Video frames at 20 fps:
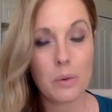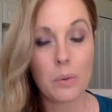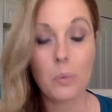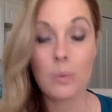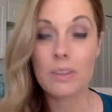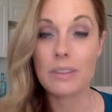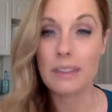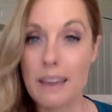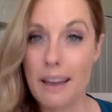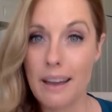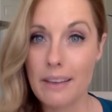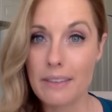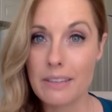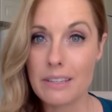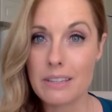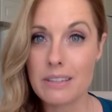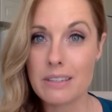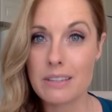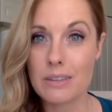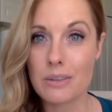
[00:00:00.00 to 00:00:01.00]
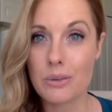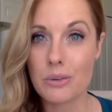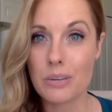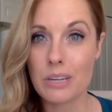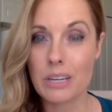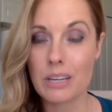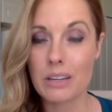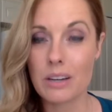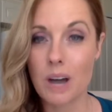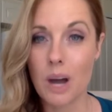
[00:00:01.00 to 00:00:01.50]
with the heaviest
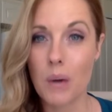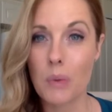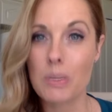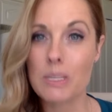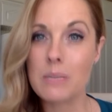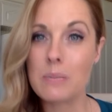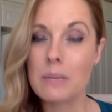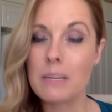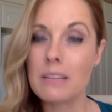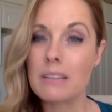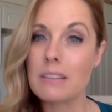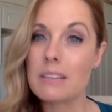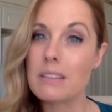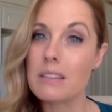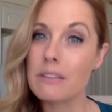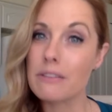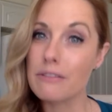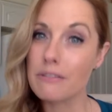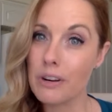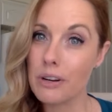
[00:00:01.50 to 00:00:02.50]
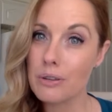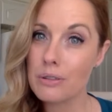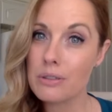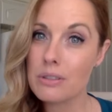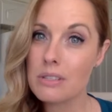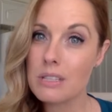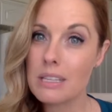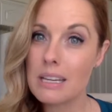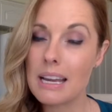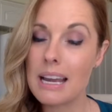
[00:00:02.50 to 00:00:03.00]
ingredient always being listed
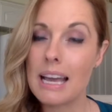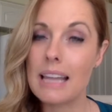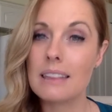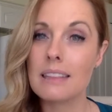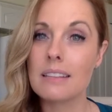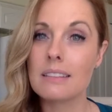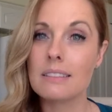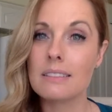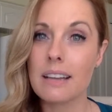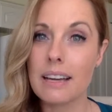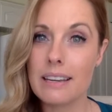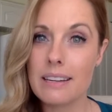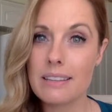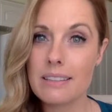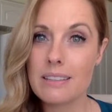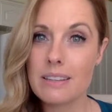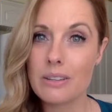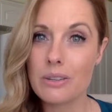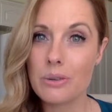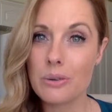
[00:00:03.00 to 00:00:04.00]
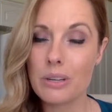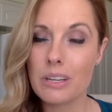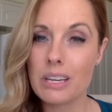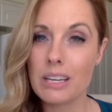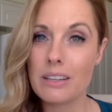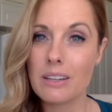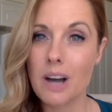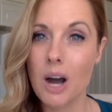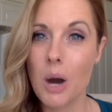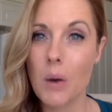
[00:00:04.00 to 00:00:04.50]
first and the lightest
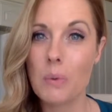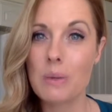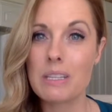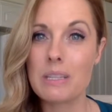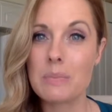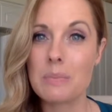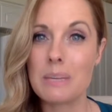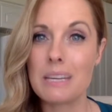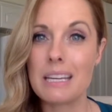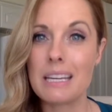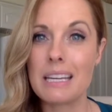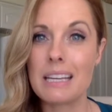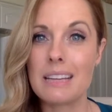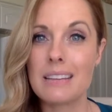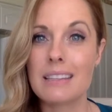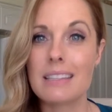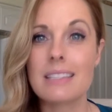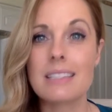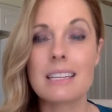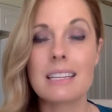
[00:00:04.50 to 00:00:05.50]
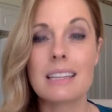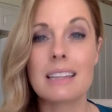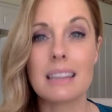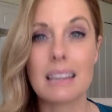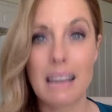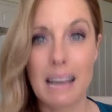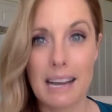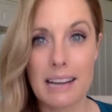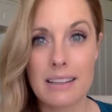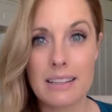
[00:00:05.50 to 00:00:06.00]
ingredient always being listed
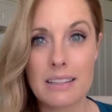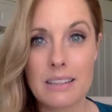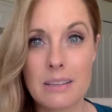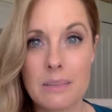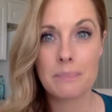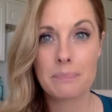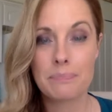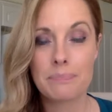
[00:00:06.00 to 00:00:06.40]
last.